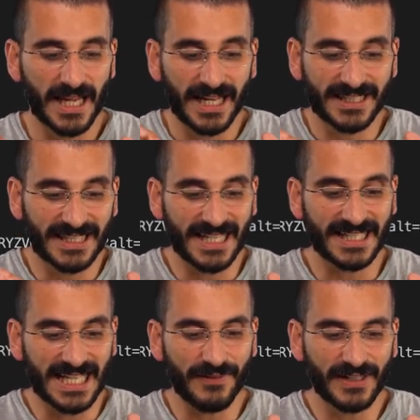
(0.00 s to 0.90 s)
It says
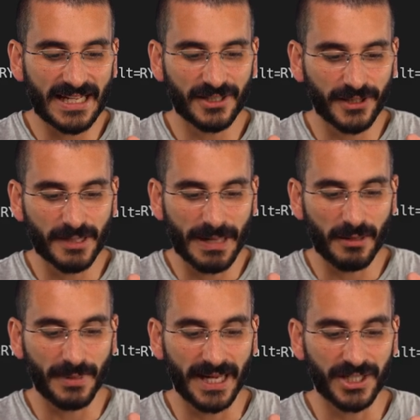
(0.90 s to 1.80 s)
navigating to the
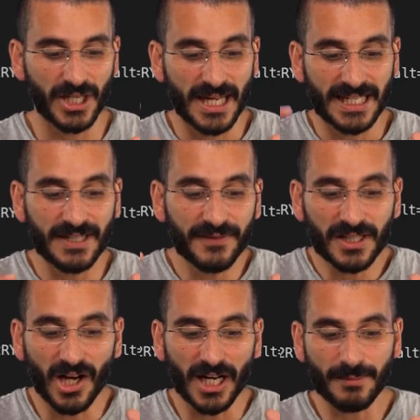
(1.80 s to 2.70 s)
about page. Given
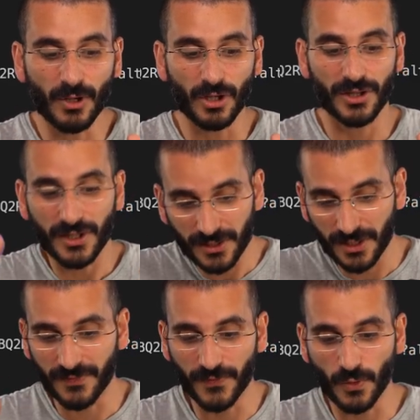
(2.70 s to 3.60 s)
I'm on
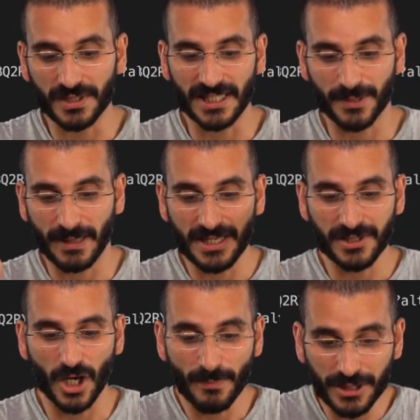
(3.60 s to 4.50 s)
the forward slash page, the
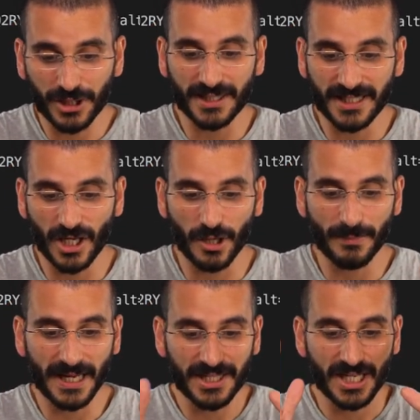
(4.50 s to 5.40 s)
homepage, you can see the
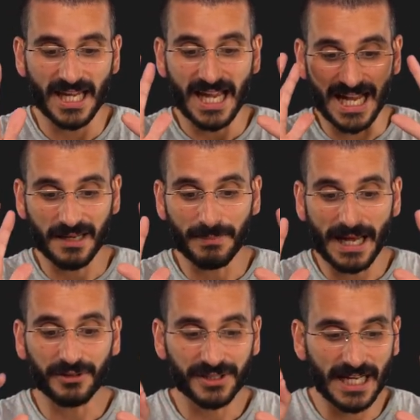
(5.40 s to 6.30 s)
homepage, and
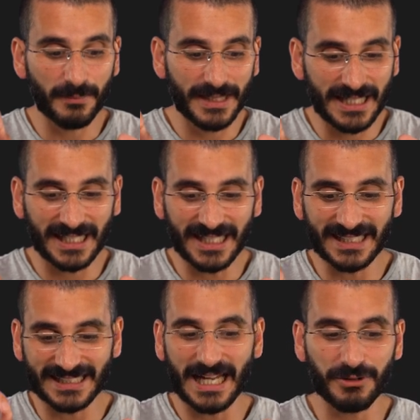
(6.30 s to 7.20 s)
about's now been clicked,
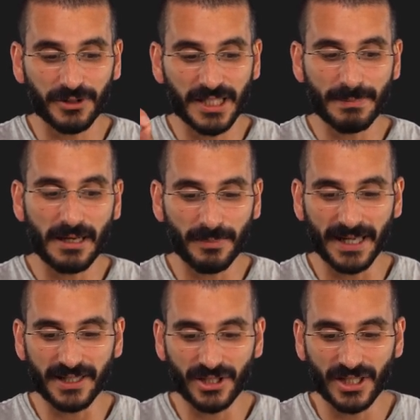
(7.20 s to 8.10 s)
and now it's on the about
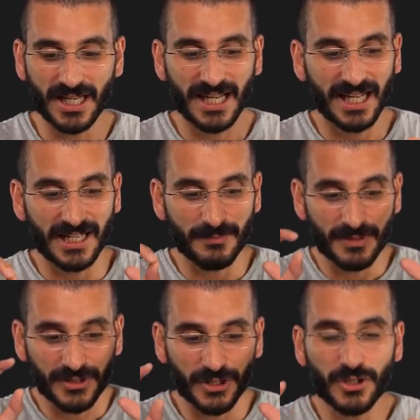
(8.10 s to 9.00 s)
page. Um,
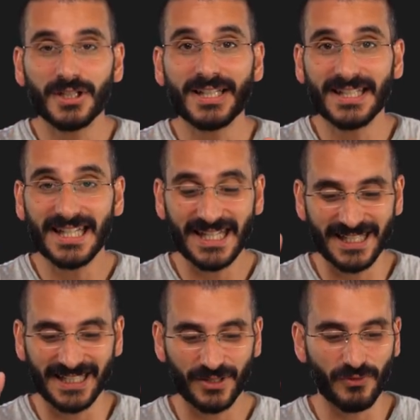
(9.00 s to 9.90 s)
so you can see that
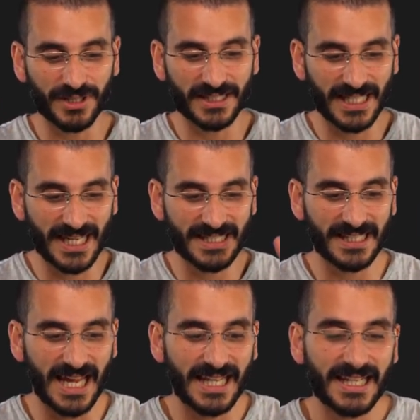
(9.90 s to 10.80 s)
it's run the tests,
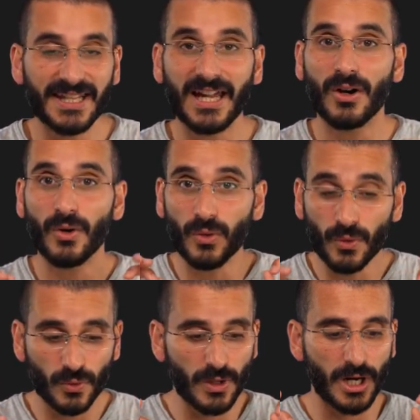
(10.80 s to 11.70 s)
and they're
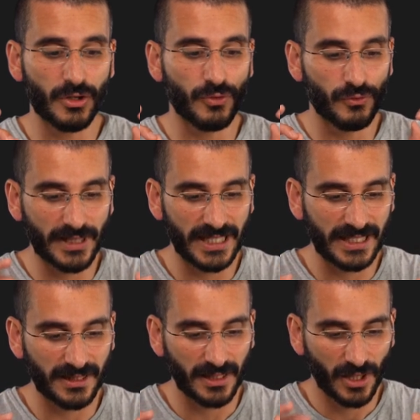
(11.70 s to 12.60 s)
all
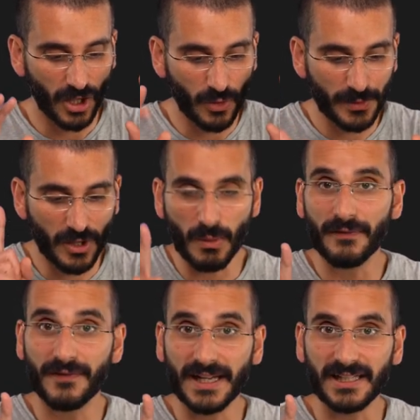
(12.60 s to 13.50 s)
green. Oh, we've got one
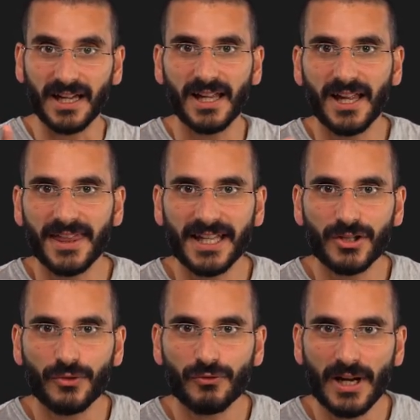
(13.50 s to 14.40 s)
failure. That's
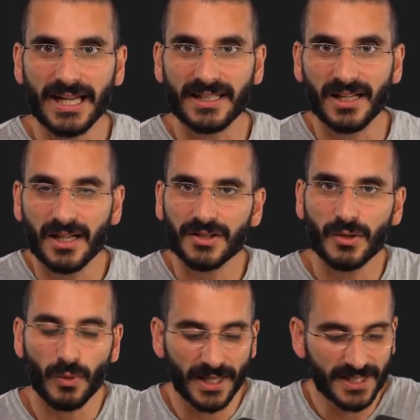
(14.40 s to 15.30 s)
great. So
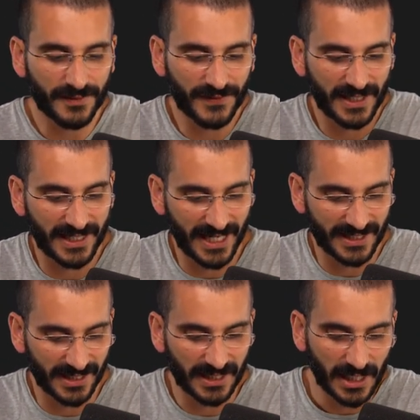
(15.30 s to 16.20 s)
what is the failure,
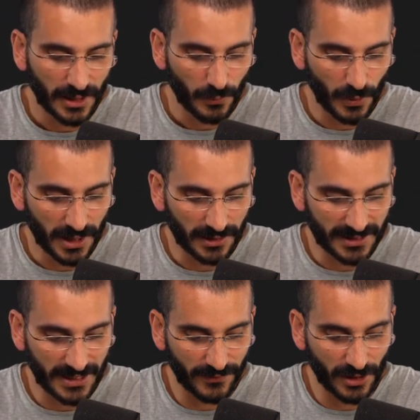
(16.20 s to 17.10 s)
Eddie? Well, let's
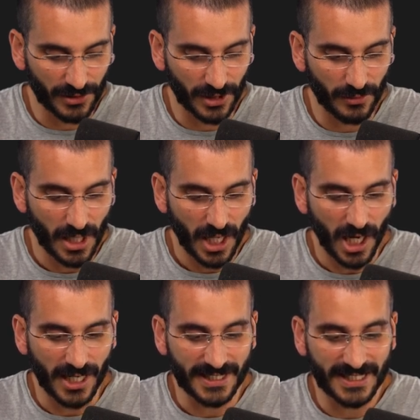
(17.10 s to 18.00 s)
have a look. So
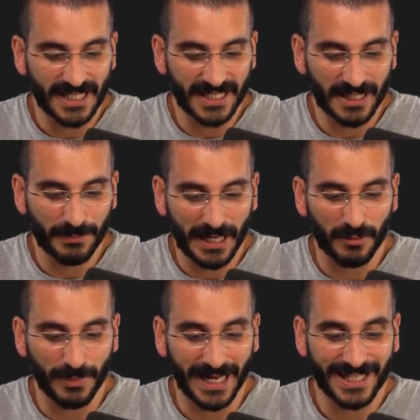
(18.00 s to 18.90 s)
I see the
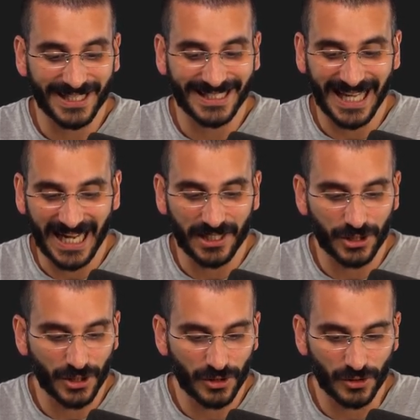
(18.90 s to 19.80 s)
about page in the
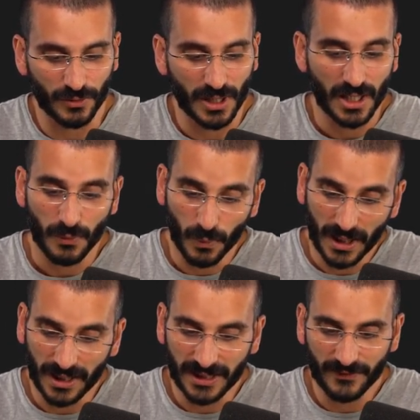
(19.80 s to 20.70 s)
H2.
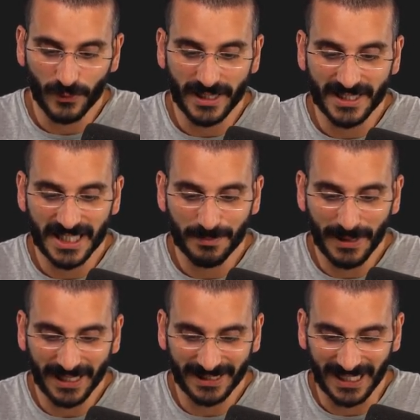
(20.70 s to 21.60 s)
Well, if we
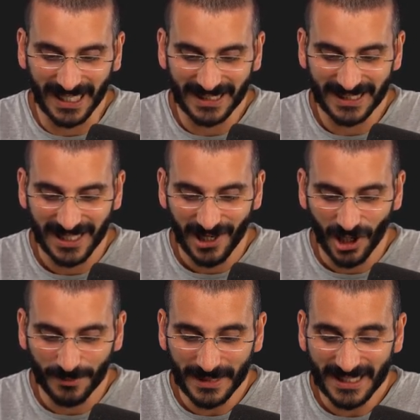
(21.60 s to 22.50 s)
inspect that,
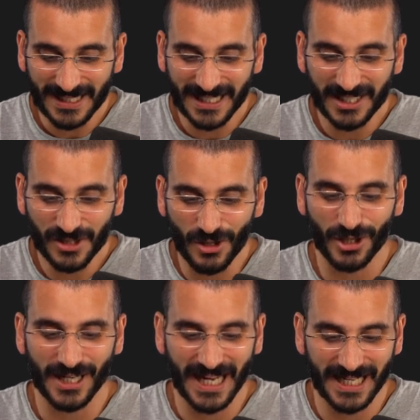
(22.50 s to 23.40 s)
I'm guessing it's not
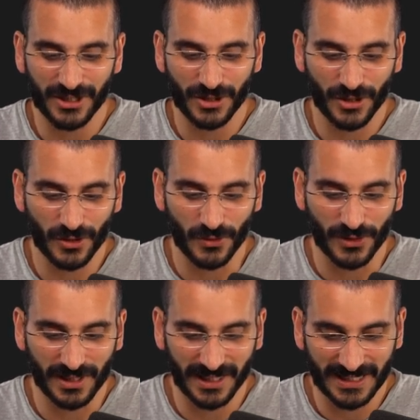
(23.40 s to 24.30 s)
a H2.
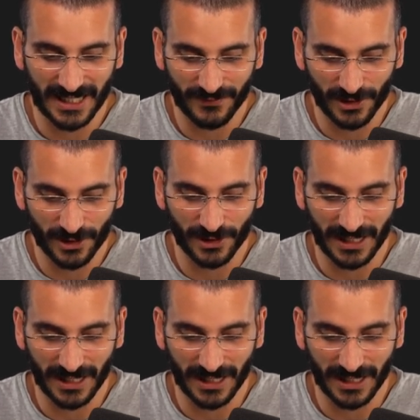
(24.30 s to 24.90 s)
So let's have a look